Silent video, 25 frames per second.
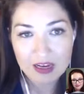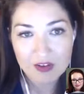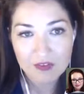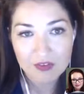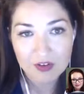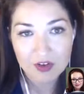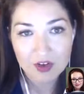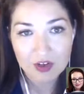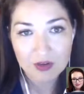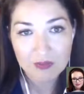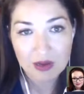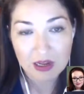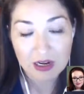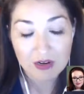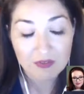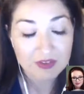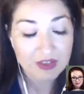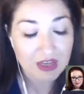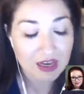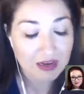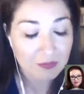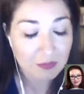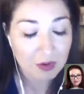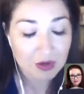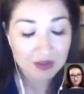I feel good about it. If
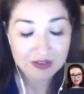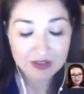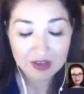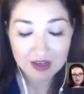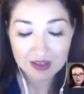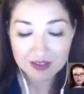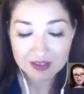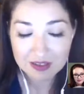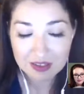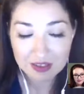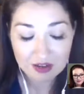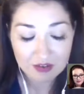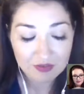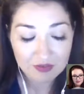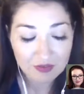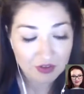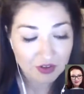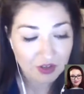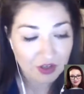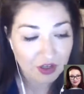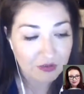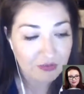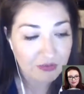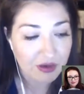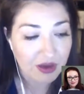Dak Prescott's there, I feel
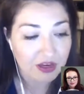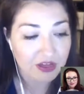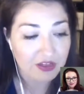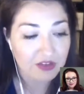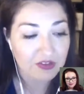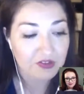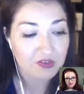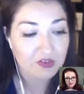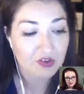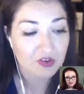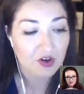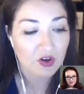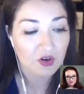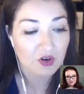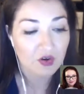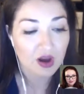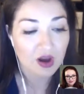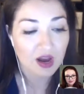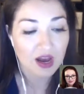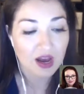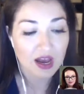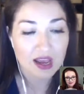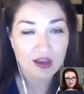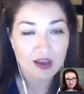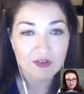good about it. So
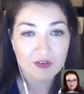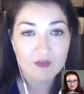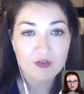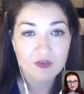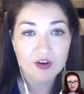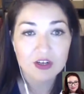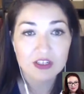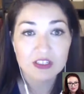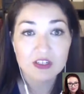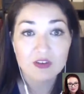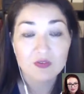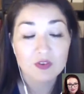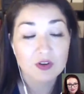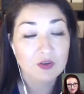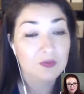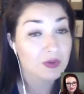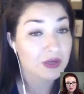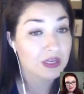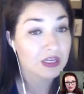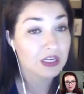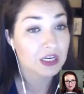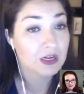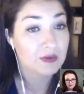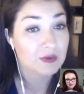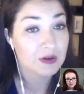I have a very different
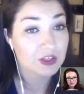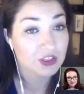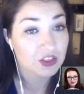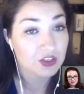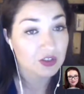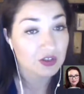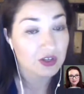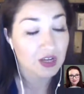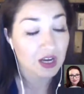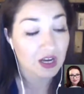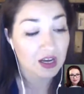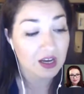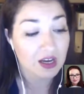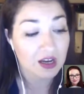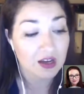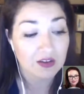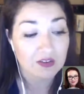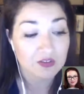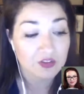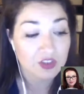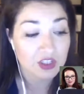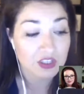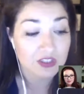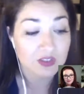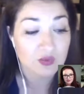opinion
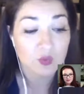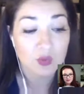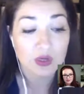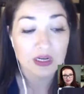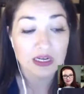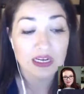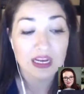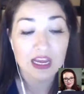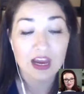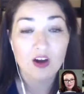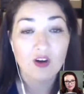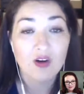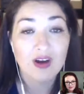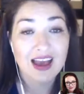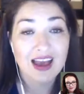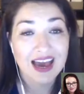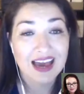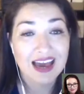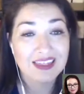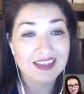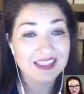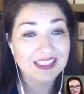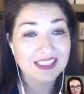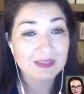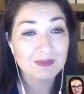about Jason Witten now.
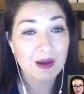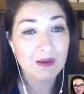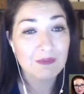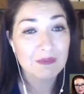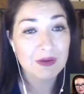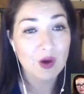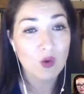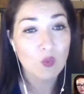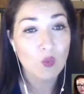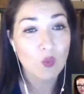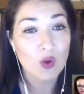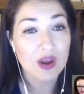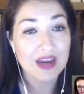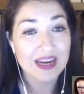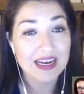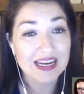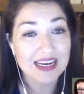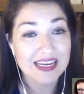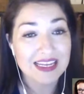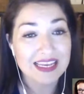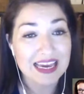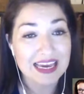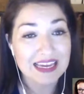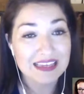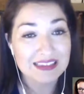I think this might be a Witten
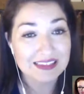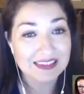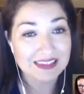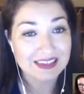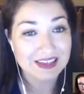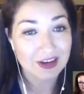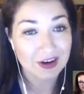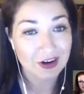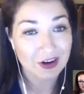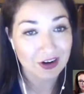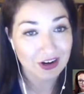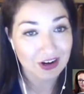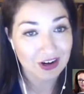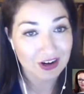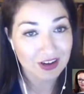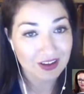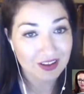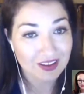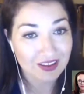and Gates year.